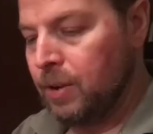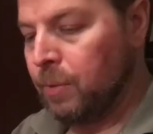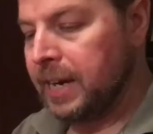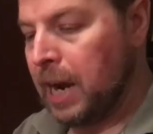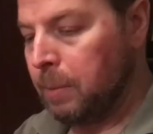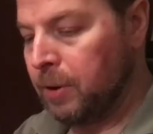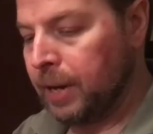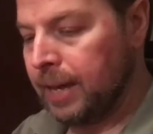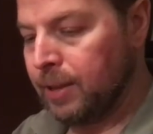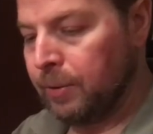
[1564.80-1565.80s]
Right now I'm
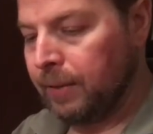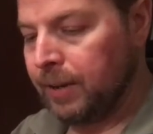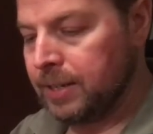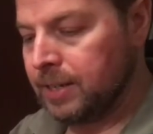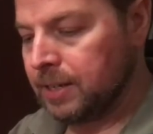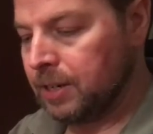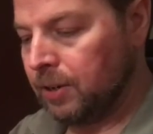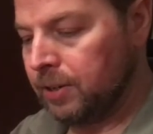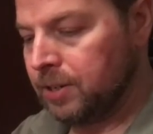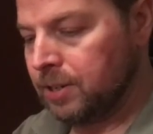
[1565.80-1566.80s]
okay though, and I've got 6
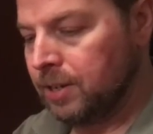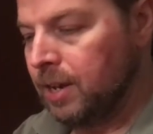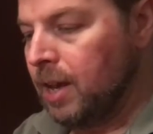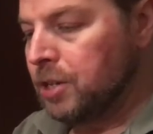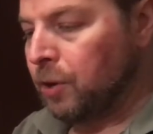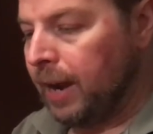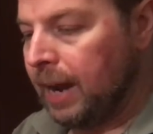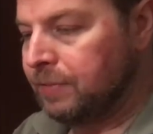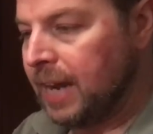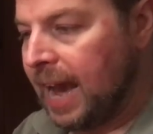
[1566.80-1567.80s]
cards. So I
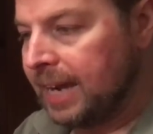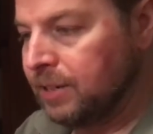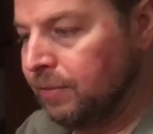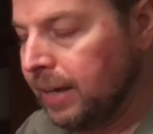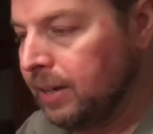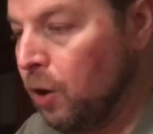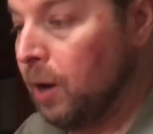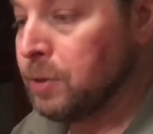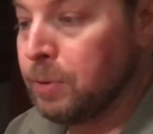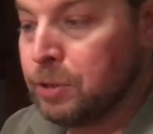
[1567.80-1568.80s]
have to activate, I
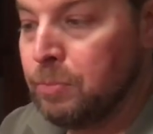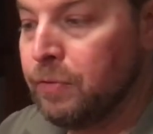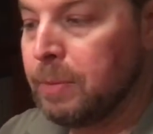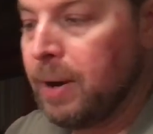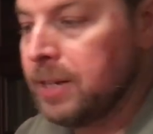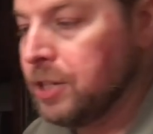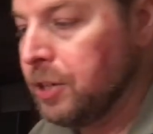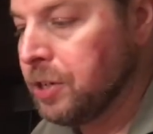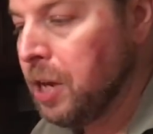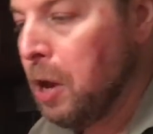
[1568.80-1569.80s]
was supposed to move the
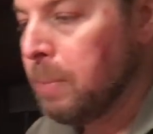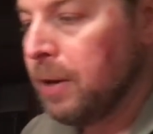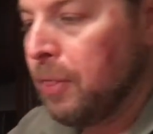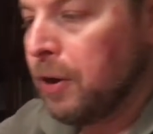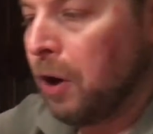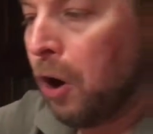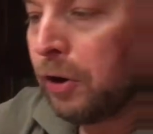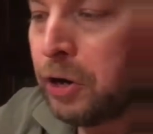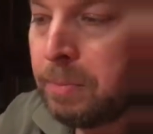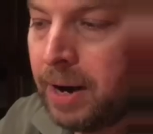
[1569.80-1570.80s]
monsters, but there are
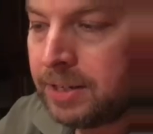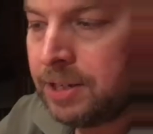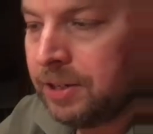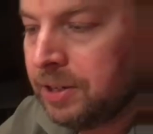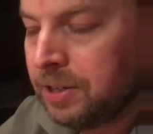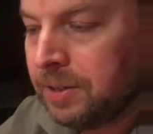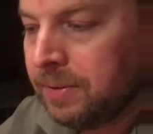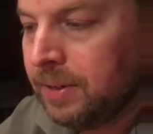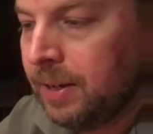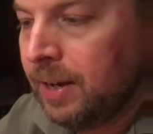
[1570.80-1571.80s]
no monsters,
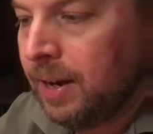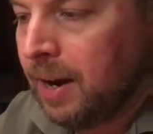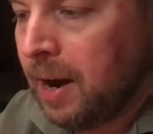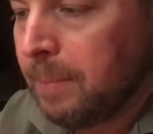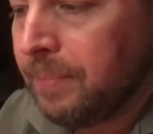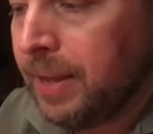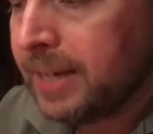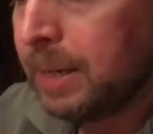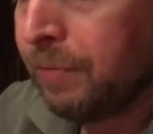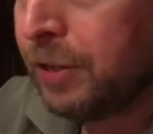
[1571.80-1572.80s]

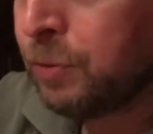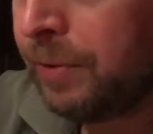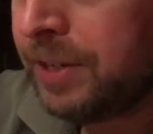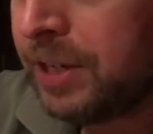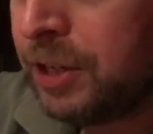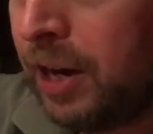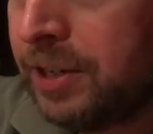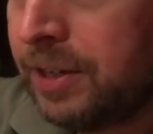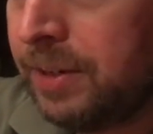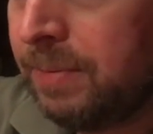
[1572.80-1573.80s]
except for this one that's
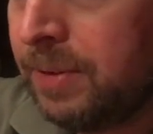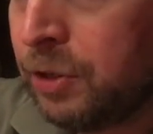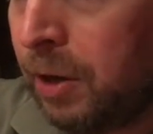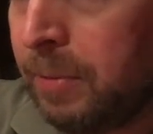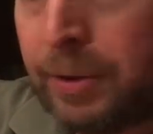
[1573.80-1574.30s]
exhausted, so I'm